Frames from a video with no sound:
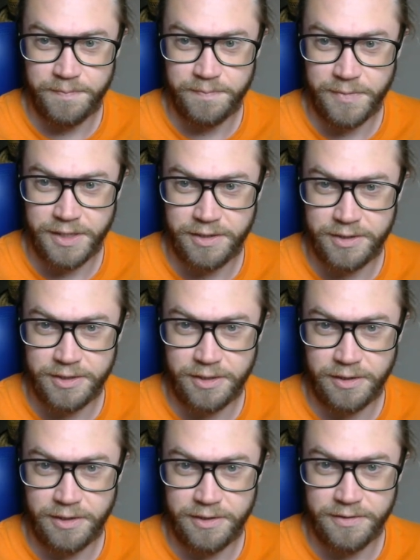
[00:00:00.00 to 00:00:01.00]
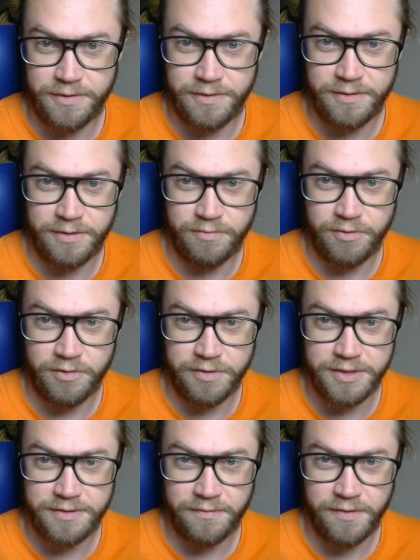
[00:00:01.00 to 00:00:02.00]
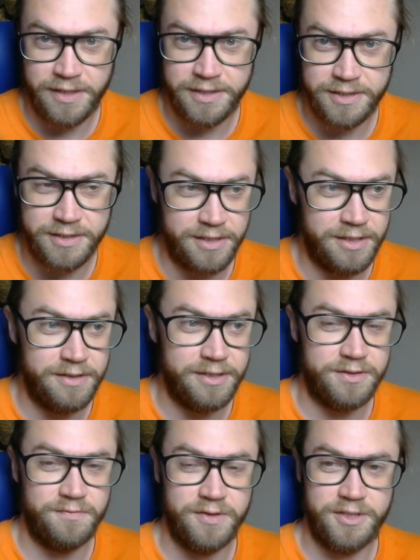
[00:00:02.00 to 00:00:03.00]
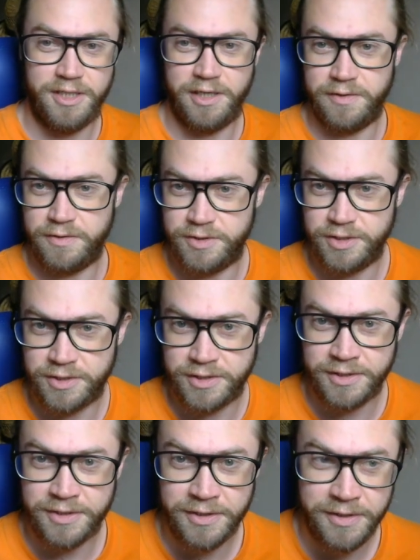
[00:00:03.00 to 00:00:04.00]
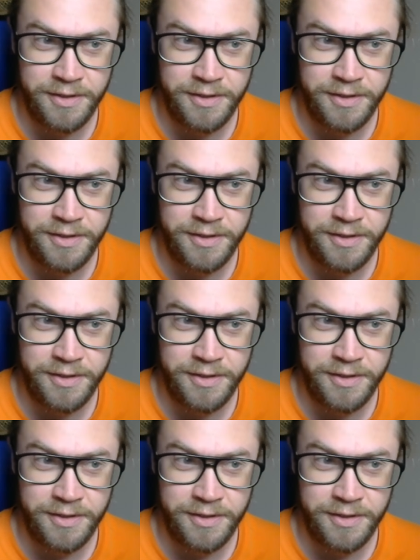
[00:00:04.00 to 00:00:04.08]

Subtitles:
my article on the raw interface. And in this video, I'll just